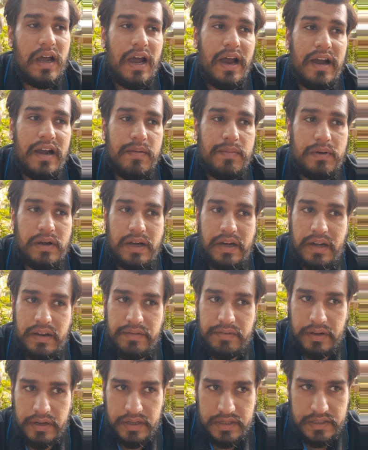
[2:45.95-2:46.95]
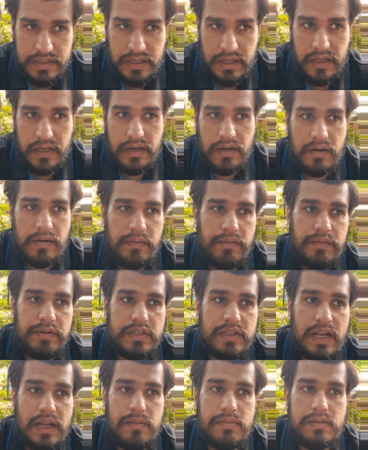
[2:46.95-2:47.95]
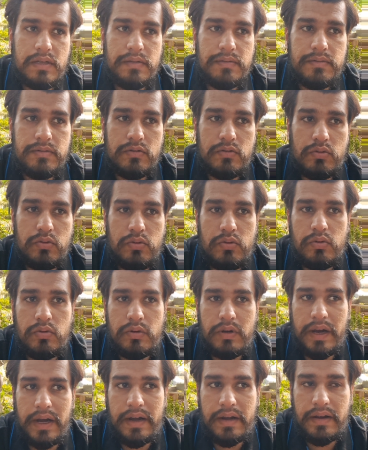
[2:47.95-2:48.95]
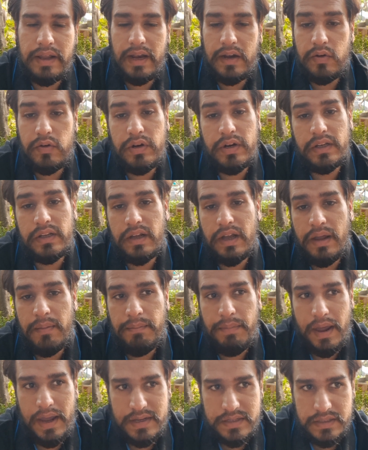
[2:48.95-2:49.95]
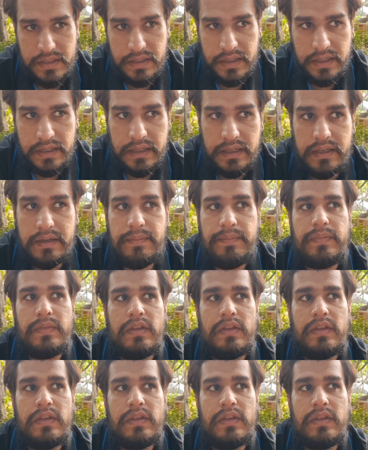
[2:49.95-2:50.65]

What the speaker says: IEEE 81 is there, which helps us to calculate the ampacity,